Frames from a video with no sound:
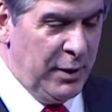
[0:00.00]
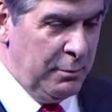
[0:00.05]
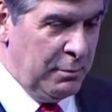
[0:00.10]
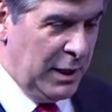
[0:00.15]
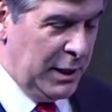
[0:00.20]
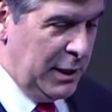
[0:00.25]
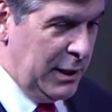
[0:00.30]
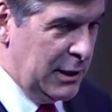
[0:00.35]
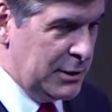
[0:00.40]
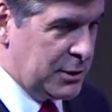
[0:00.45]

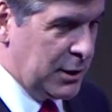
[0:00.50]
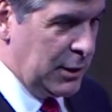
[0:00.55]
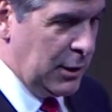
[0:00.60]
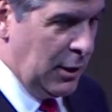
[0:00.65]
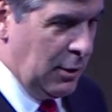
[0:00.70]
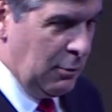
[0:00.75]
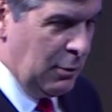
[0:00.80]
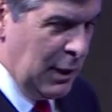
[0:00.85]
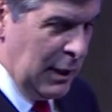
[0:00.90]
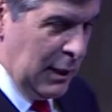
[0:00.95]
many years
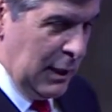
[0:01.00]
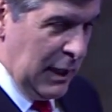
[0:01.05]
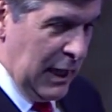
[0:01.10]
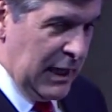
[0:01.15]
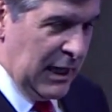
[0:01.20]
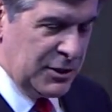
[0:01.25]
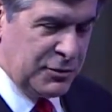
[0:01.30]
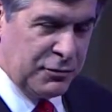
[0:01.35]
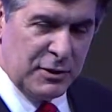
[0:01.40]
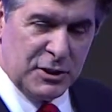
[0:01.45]
ago, and
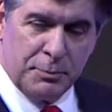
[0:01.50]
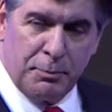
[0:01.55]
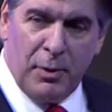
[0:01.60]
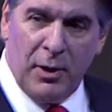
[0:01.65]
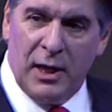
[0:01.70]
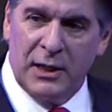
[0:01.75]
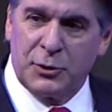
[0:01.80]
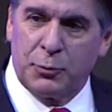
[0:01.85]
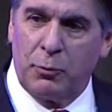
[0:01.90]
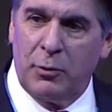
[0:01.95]
his
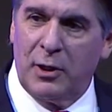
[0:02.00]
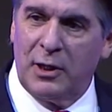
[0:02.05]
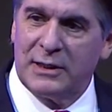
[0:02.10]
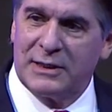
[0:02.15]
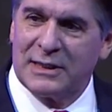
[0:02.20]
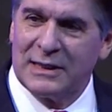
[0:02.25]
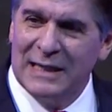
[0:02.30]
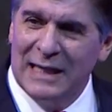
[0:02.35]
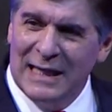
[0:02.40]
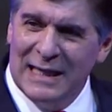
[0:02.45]
response was,
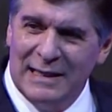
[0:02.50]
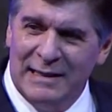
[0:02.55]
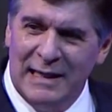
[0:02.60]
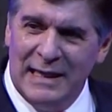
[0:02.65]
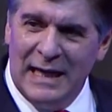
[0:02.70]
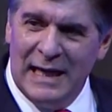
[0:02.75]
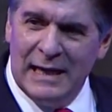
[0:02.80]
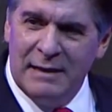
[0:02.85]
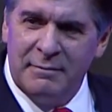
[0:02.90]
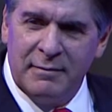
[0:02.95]
the
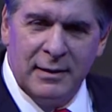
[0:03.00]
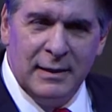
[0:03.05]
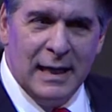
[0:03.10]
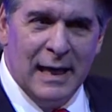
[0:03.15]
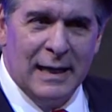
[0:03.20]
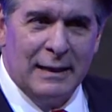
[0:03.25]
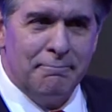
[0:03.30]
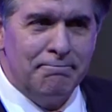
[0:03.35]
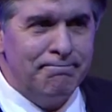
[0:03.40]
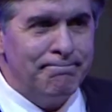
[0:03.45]

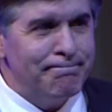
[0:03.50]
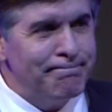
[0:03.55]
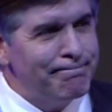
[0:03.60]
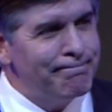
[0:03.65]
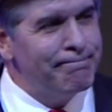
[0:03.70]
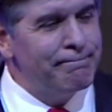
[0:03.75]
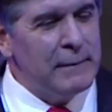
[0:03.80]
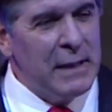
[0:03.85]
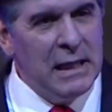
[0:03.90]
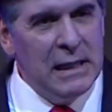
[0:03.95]
internet
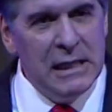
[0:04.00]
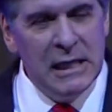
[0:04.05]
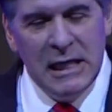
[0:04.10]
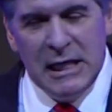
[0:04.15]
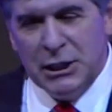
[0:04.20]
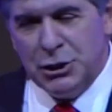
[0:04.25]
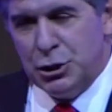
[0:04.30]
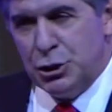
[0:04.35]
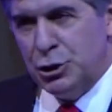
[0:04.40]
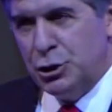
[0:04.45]

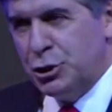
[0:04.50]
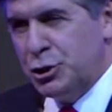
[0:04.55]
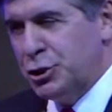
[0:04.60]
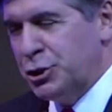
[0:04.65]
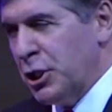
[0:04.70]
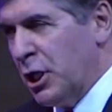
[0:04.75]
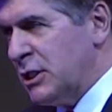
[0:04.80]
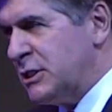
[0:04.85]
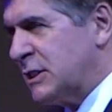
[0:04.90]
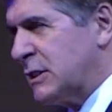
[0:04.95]
is
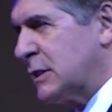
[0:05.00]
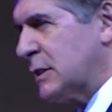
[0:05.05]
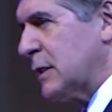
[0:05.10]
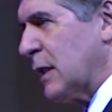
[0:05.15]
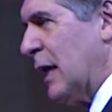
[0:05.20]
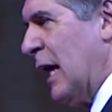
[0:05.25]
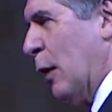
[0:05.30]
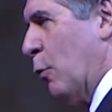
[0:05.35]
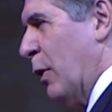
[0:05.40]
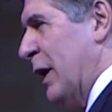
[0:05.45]
just
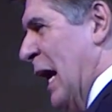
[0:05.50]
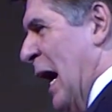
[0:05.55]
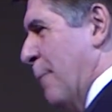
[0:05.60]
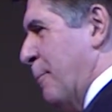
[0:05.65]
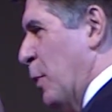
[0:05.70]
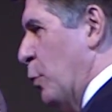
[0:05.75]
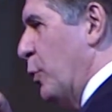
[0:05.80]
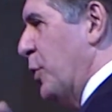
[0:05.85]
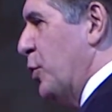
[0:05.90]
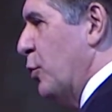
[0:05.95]
like what
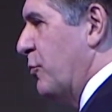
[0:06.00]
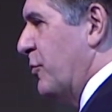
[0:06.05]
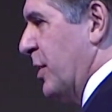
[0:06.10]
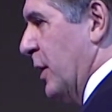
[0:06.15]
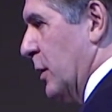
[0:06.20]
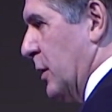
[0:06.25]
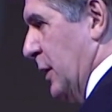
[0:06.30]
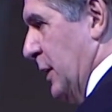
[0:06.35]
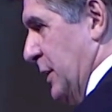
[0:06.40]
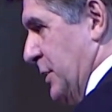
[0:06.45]
happened with
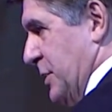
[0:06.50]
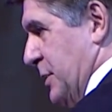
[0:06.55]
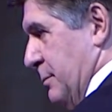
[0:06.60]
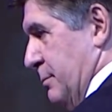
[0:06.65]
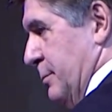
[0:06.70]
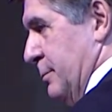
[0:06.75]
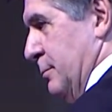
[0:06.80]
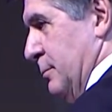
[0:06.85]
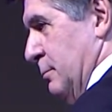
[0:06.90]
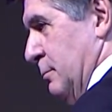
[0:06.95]
utilities.
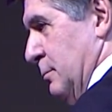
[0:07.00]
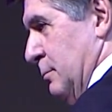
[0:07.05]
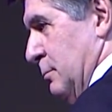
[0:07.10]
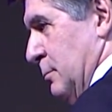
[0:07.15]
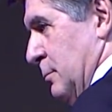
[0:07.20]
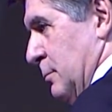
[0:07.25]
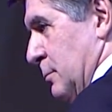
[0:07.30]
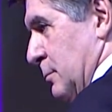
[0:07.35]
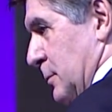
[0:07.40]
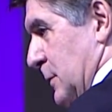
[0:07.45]

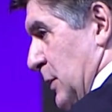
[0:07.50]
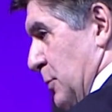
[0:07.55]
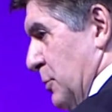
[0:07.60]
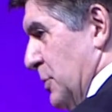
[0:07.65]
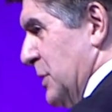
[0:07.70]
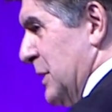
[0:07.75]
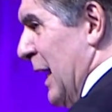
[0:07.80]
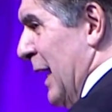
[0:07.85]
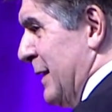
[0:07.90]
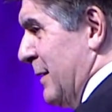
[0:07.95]
This was
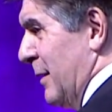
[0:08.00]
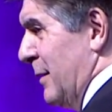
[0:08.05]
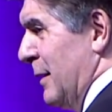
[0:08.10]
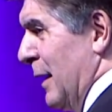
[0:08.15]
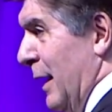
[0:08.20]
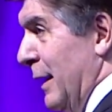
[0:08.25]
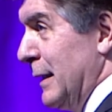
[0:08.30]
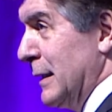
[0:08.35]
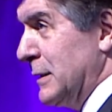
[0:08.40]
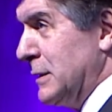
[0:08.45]

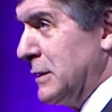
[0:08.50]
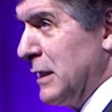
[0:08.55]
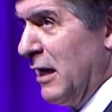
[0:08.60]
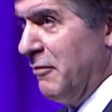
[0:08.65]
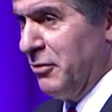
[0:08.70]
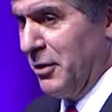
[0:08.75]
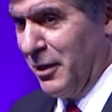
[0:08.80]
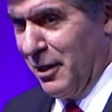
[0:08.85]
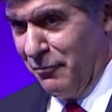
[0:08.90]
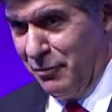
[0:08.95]

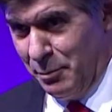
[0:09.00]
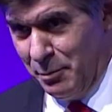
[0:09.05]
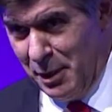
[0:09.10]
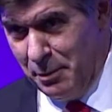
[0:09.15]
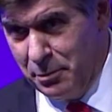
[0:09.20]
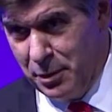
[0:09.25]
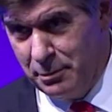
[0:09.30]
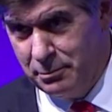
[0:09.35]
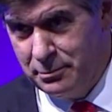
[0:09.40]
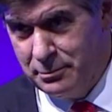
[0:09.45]
1997, I
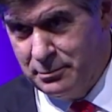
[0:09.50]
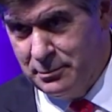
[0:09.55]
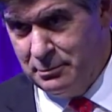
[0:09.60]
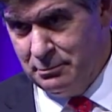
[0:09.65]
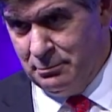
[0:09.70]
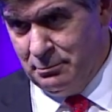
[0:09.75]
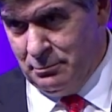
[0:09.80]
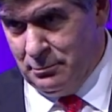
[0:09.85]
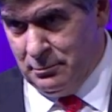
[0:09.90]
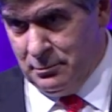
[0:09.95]
remember.
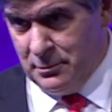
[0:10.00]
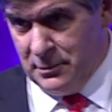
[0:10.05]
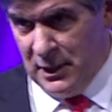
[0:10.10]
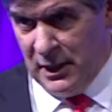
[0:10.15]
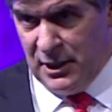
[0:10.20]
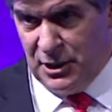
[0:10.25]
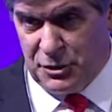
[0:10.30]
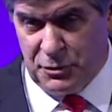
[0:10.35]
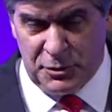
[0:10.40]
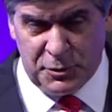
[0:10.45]
And
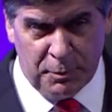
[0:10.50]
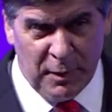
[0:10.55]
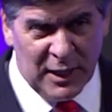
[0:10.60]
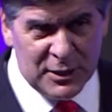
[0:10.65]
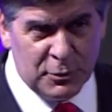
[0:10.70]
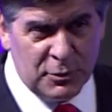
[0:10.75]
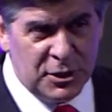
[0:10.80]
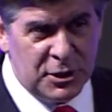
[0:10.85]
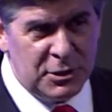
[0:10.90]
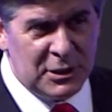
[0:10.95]
his response
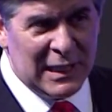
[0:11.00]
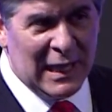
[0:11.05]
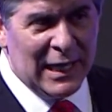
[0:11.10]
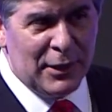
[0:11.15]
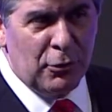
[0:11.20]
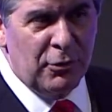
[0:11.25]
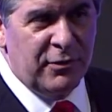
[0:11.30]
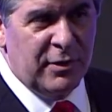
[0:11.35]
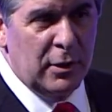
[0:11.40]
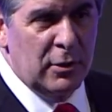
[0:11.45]
was, it's like
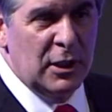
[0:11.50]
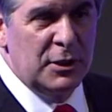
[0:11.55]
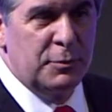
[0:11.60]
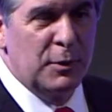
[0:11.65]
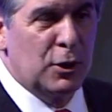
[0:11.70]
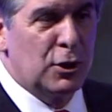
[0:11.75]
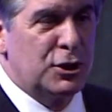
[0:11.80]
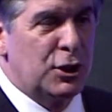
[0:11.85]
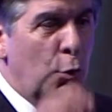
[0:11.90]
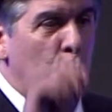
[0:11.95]
utilities
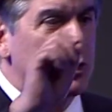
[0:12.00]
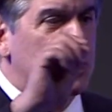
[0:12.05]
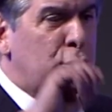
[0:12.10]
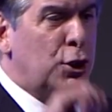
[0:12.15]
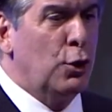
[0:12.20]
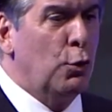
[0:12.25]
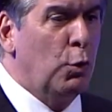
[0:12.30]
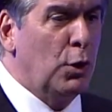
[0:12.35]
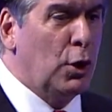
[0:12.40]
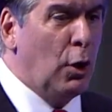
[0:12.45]
because it
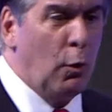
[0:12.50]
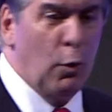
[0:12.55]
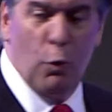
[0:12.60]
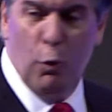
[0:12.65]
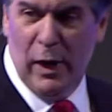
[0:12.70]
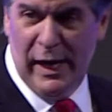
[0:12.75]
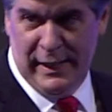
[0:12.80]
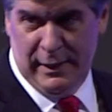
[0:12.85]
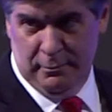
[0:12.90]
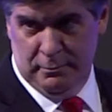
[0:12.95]
too will go away.